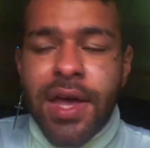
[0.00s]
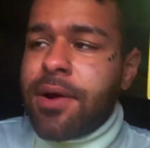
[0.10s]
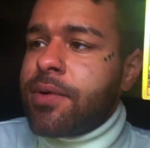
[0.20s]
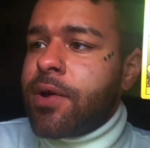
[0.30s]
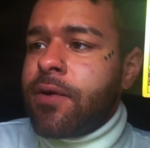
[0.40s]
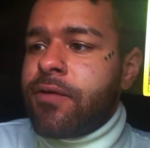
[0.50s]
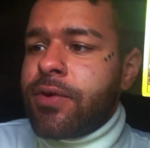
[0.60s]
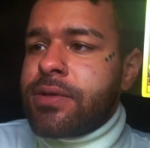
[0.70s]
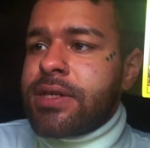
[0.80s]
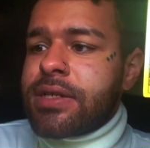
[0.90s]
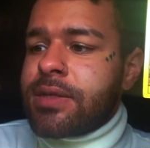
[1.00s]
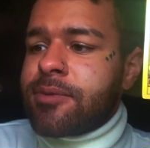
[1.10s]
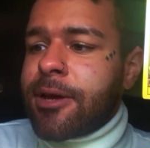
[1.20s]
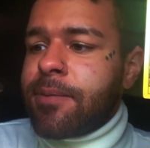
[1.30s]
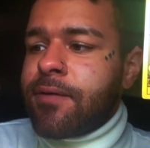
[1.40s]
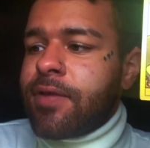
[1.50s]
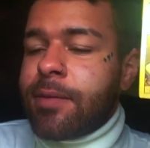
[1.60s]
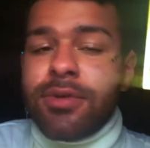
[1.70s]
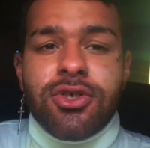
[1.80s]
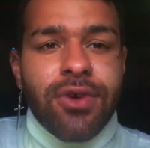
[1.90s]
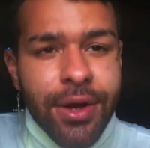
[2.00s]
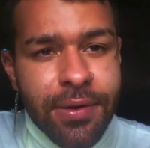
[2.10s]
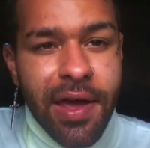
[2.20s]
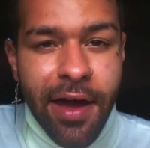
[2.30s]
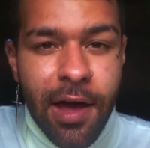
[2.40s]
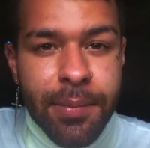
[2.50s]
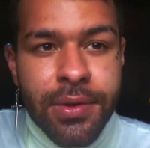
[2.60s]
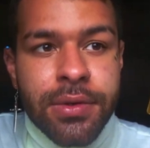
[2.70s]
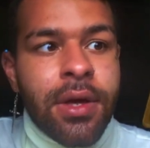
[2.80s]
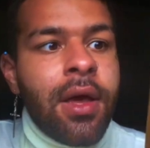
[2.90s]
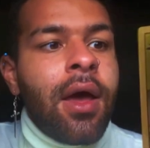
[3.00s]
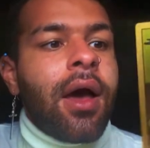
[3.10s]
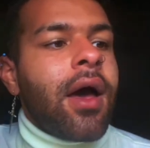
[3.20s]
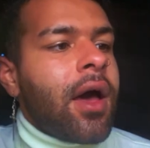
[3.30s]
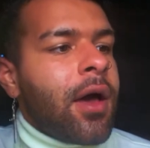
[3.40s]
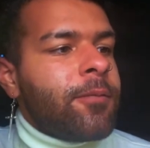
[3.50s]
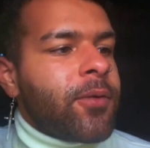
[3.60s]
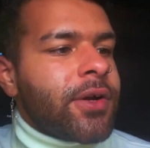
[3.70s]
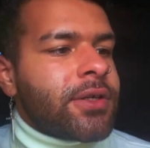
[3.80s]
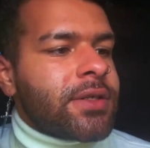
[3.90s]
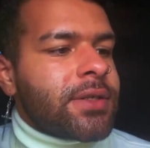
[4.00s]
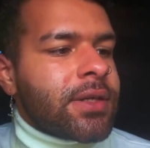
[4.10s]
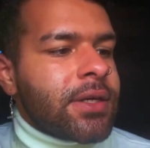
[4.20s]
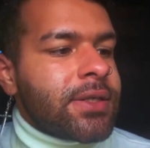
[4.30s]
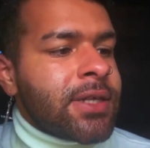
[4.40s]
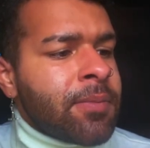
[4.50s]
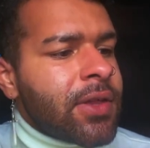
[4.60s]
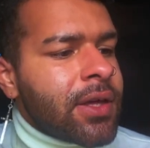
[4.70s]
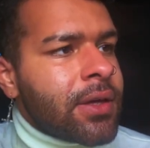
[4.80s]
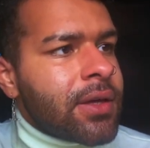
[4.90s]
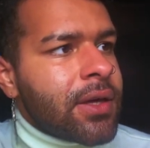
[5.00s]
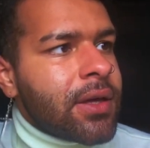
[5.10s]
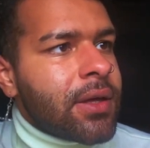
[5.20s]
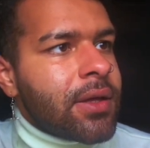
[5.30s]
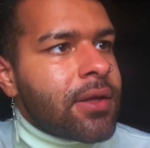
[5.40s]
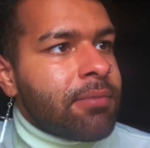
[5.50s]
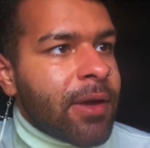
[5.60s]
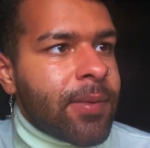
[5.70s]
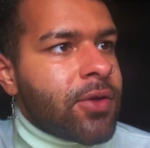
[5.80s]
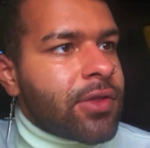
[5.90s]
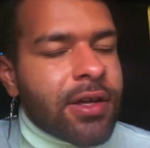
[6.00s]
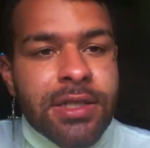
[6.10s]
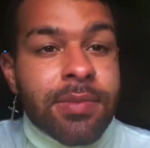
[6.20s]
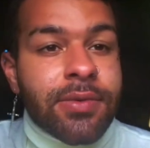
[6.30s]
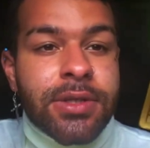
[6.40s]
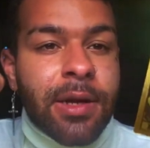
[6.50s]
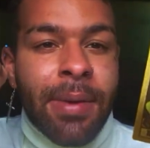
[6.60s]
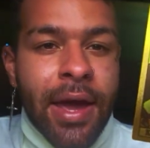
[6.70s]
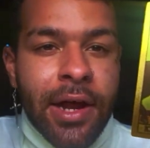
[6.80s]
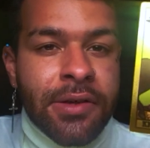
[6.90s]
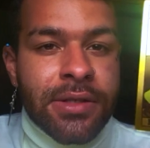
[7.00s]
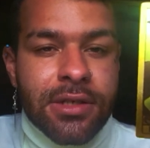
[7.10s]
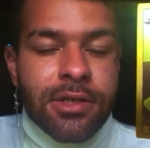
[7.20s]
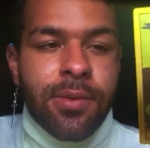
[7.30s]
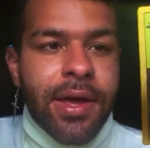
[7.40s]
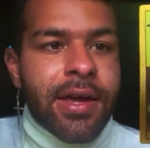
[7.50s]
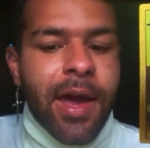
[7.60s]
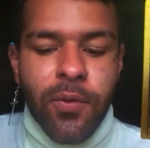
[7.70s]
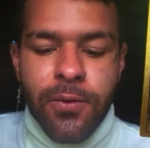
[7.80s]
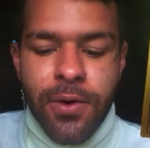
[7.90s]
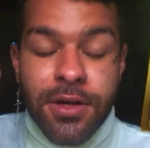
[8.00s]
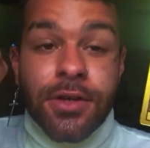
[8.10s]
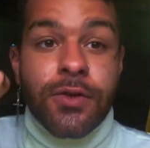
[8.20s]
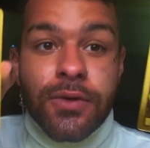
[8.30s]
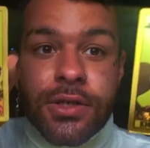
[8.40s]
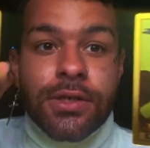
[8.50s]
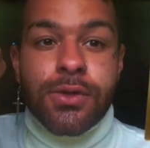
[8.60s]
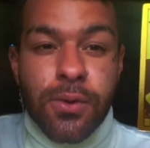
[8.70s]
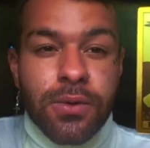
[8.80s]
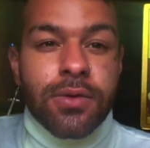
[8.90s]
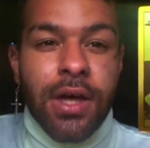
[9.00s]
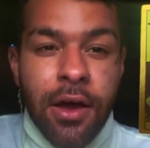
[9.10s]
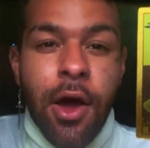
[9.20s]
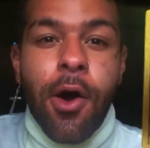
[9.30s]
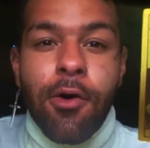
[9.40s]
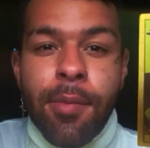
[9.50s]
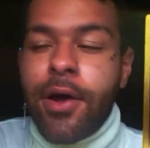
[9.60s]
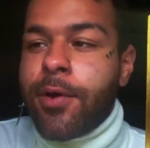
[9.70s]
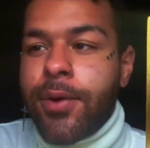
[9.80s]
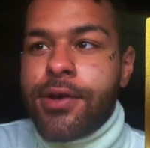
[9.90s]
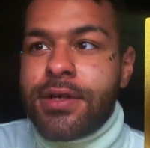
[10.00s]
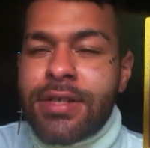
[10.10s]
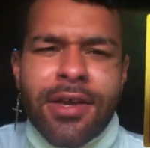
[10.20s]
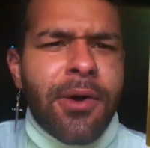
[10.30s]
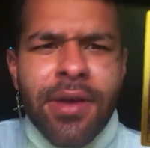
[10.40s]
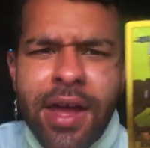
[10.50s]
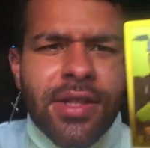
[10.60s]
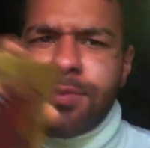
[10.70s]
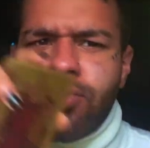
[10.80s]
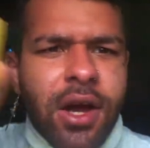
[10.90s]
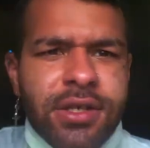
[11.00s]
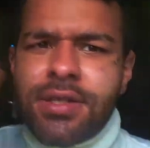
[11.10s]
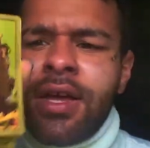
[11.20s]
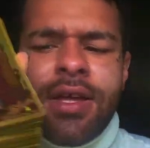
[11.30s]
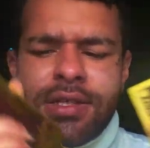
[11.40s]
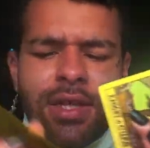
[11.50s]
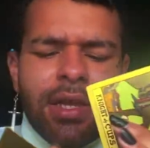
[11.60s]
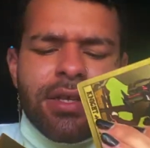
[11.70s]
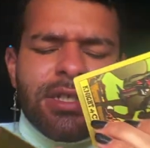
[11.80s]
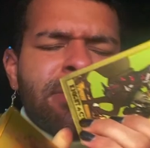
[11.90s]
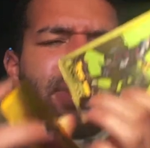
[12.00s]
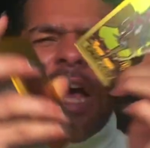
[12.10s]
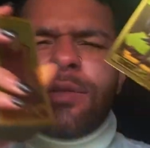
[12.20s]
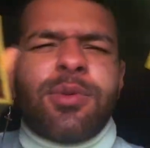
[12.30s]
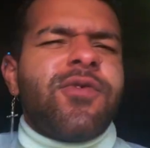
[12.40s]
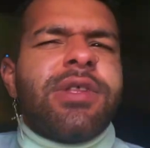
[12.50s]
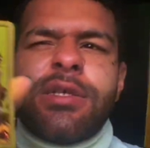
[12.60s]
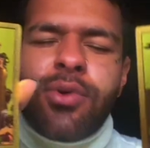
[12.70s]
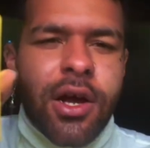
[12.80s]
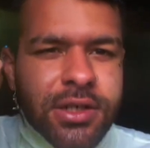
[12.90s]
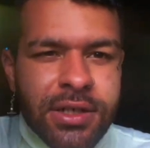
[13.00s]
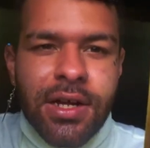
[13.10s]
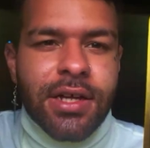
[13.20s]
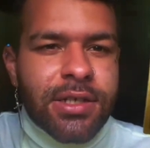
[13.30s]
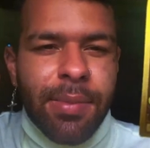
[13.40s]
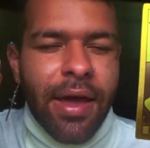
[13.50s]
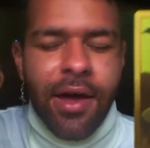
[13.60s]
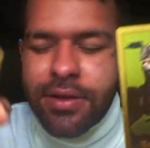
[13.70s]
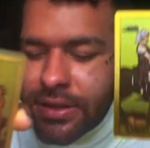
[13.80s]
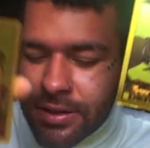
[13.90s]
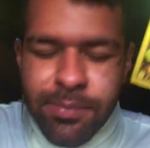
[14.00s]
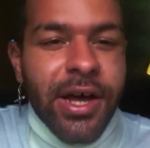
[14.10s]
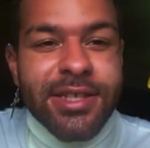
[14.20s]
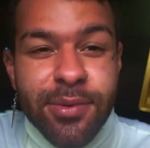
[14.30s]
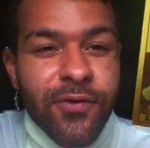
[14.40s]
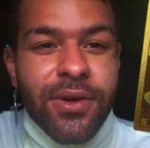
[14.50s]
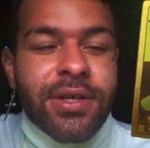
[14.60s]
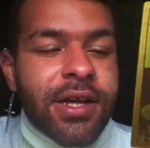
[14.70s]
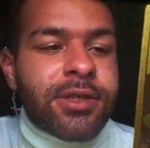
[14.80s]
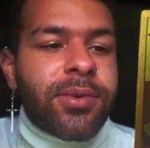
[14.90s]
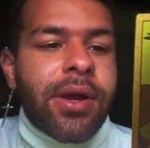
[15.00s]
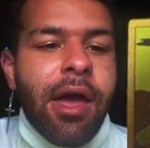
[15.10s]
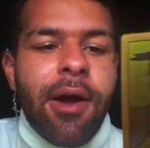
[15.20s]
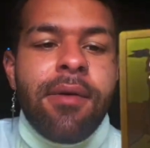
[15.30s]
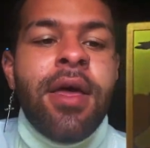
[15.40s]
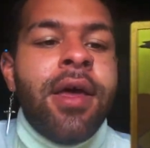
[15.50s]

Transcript: I don't know if there's like some type of like betrayal that happened, where it's like something, maybe you thought something was going to pan out in such a way, Capricorn, and you were just so gung-ho about it, where you're just like, oh yeah, this project, like, it's impossible for this project not to pay out. It's impossible for it not to work out.